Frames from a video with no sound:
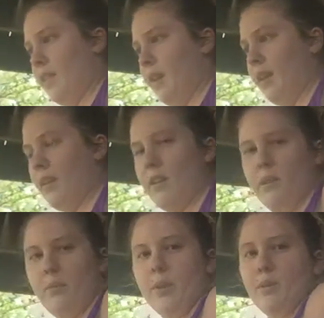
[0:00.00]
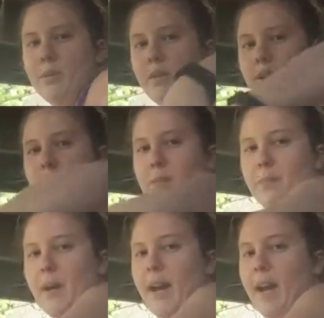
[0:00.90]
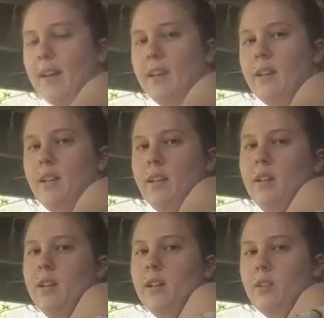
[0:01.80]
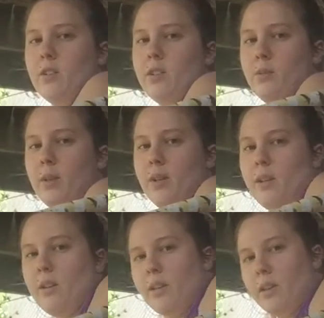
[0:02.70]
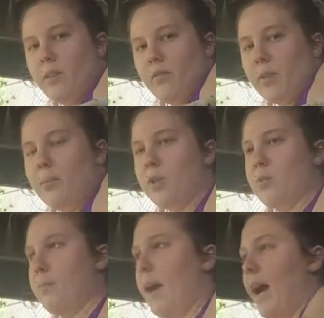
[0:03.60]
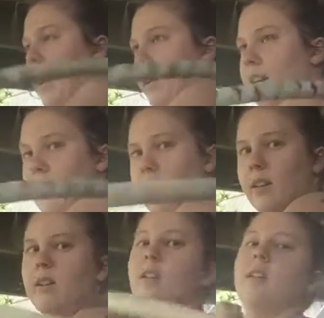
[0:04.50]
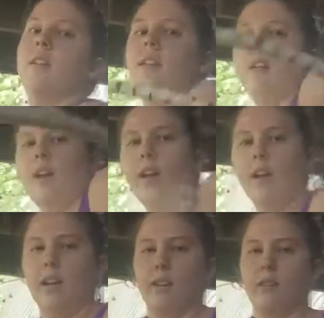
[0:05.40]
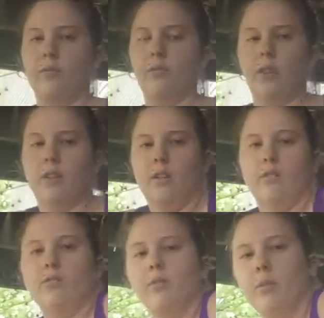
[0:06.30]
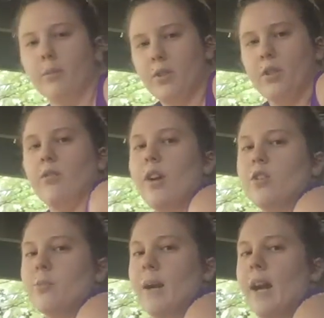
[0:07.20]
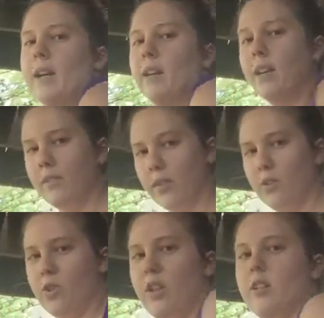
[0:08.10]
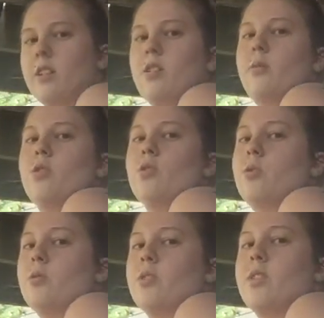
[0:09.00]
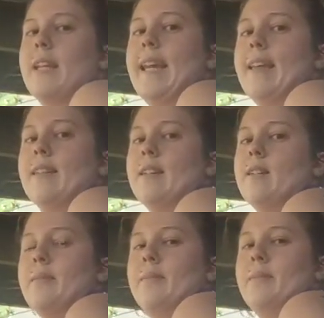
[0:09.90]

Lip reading: Then when it comes around to the back, you're going to want to like push back and like almost like round your back like you're trying to like squeeze your shoulders together.